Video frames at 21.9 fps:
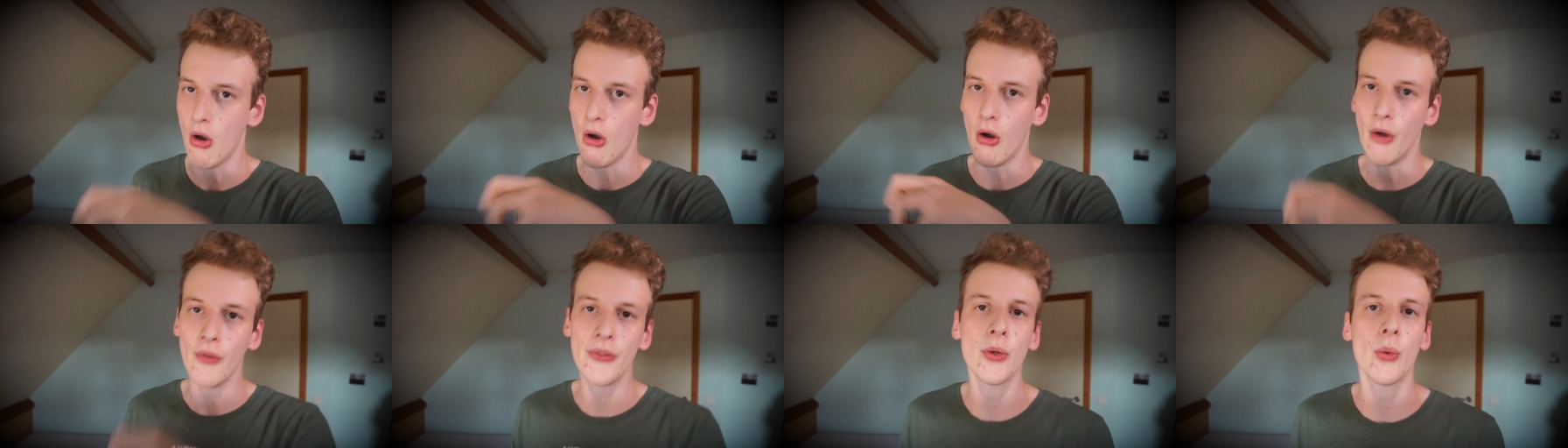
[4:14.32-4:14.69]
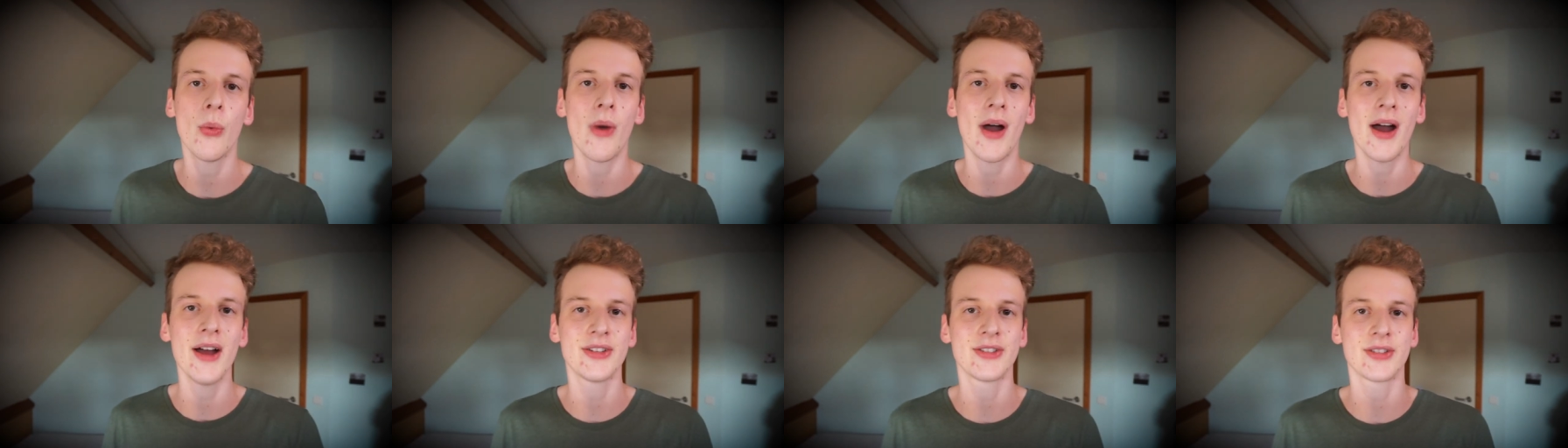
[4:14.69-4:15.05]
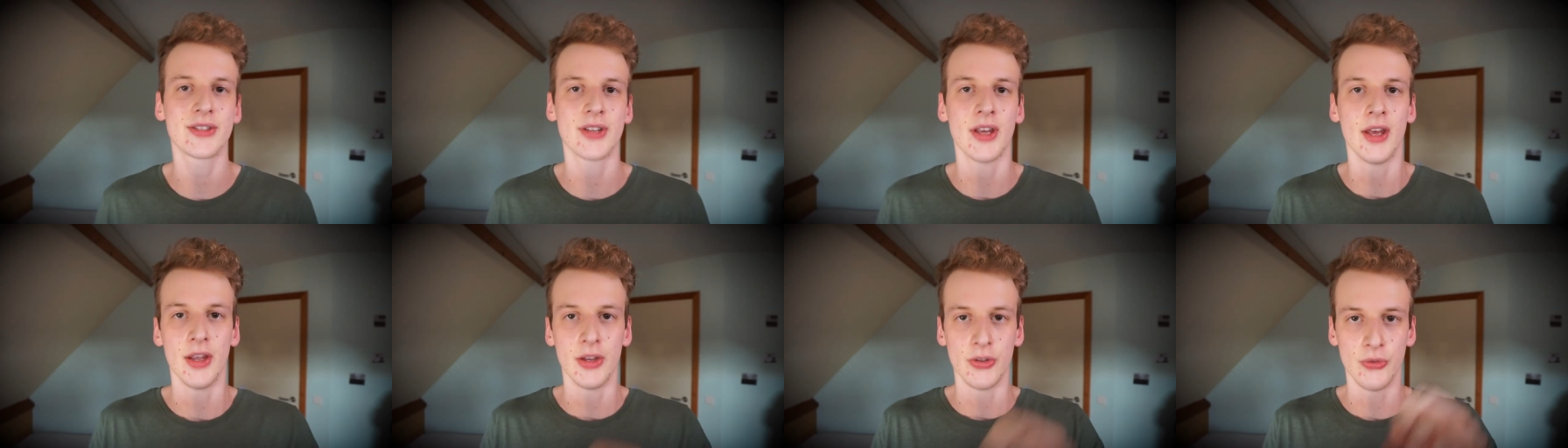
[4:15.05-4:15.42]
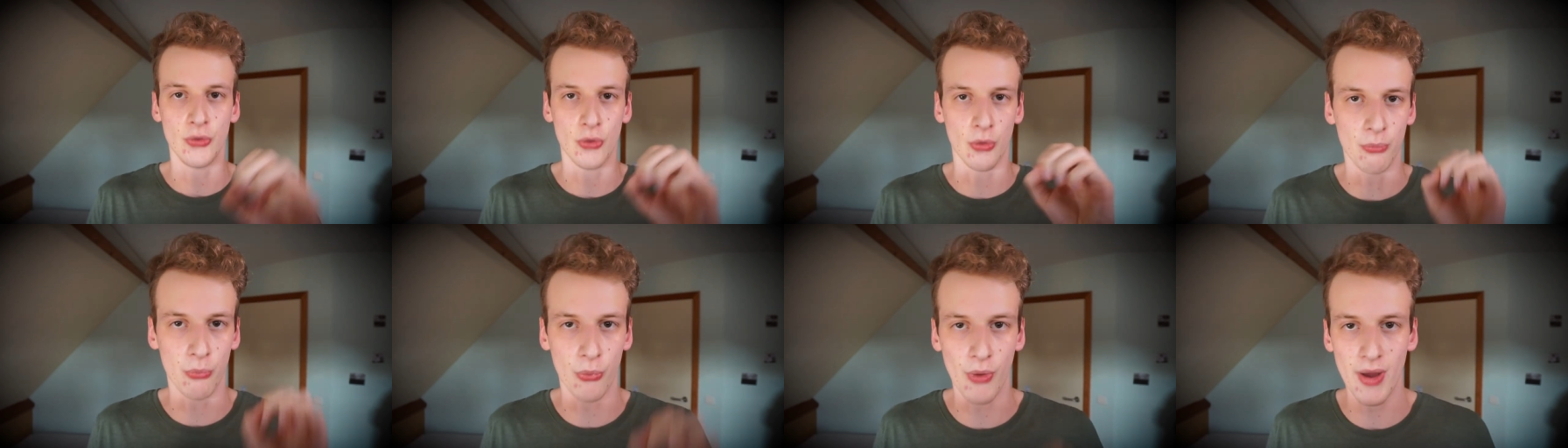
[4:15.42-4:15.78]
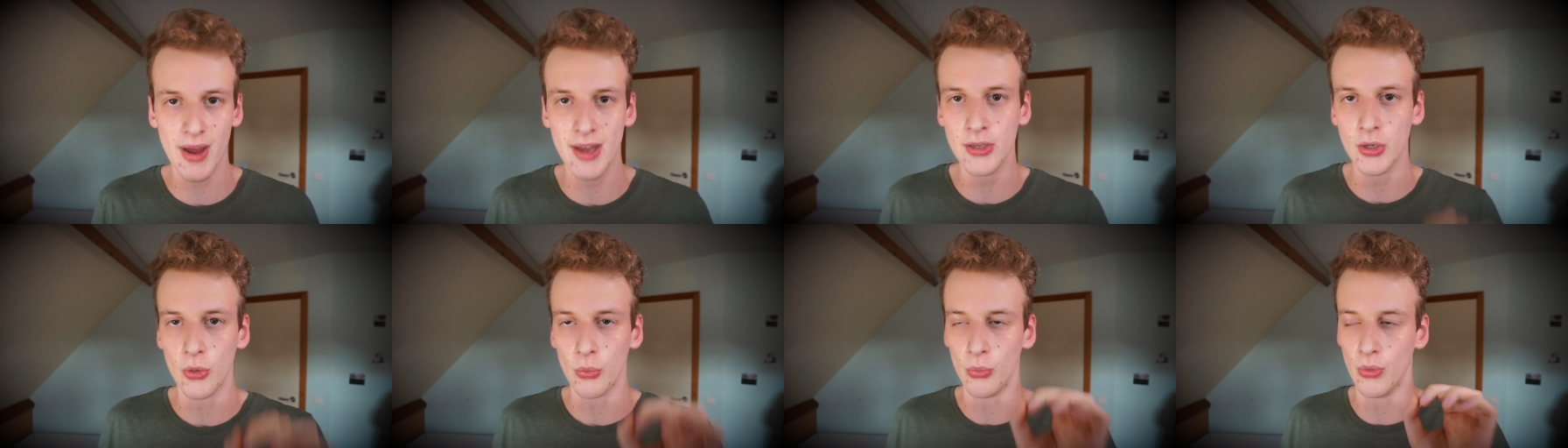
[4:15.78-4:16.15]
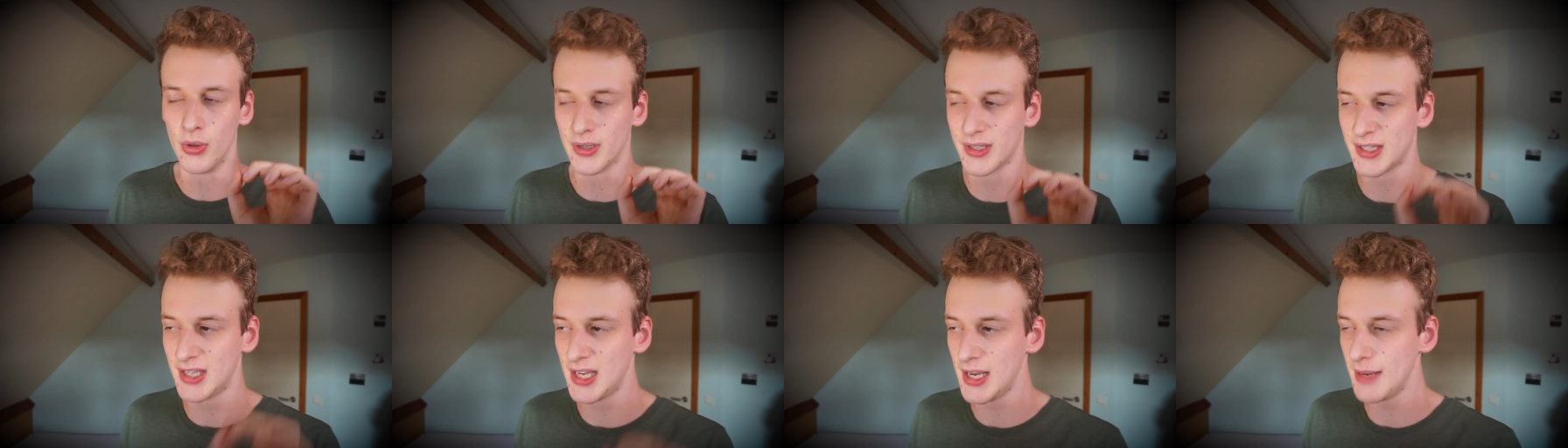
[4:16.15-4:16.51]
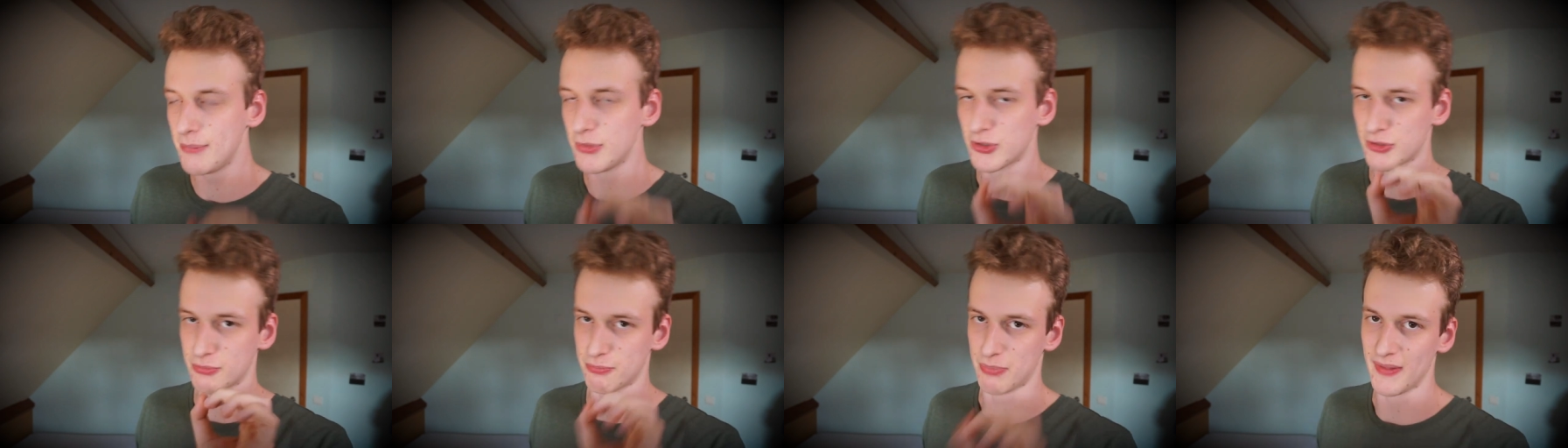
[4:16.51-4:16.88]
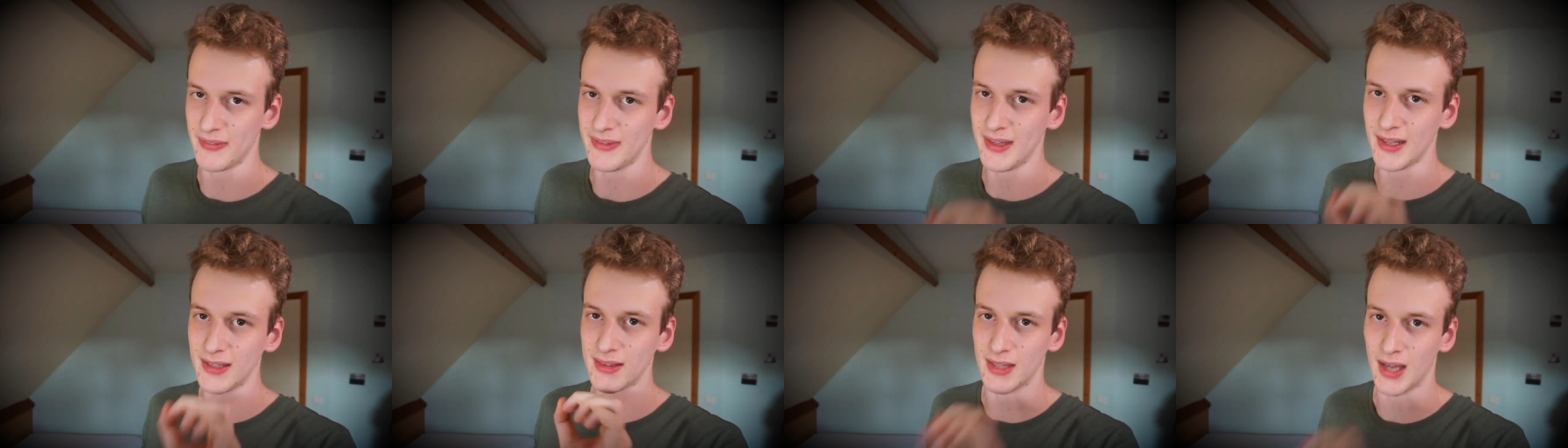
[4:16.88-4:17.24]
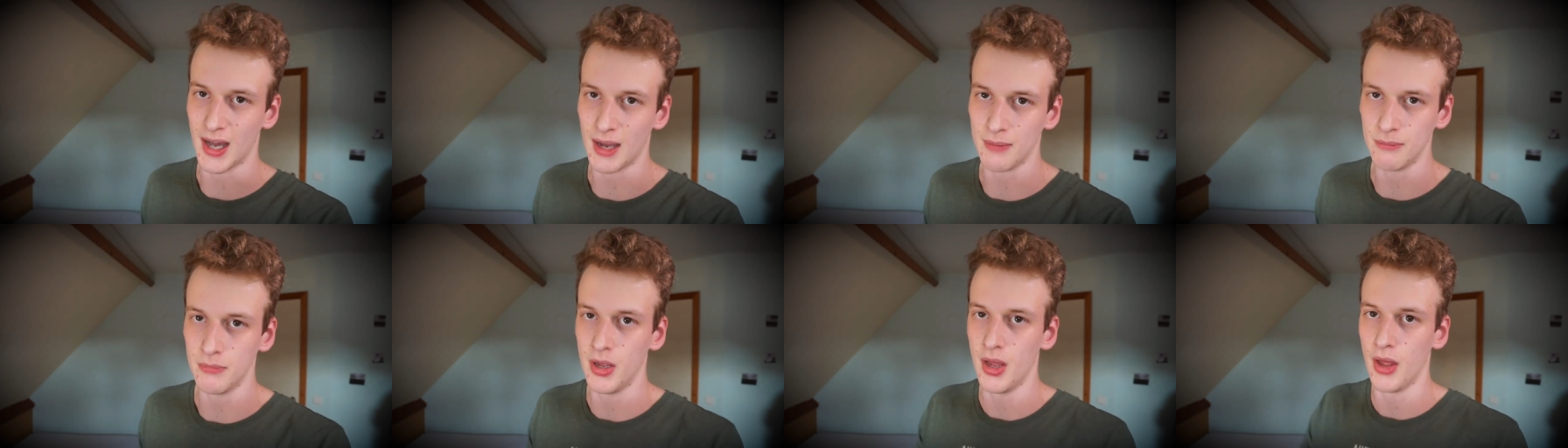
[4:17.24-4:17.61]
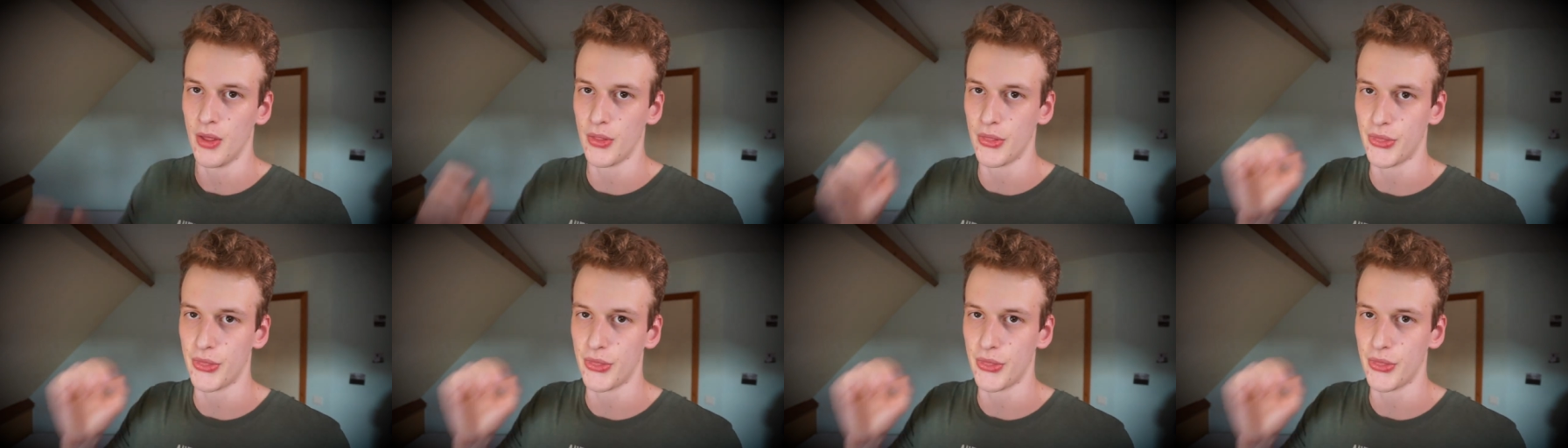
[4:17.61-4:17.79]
Otherwise, your brain will keep spending time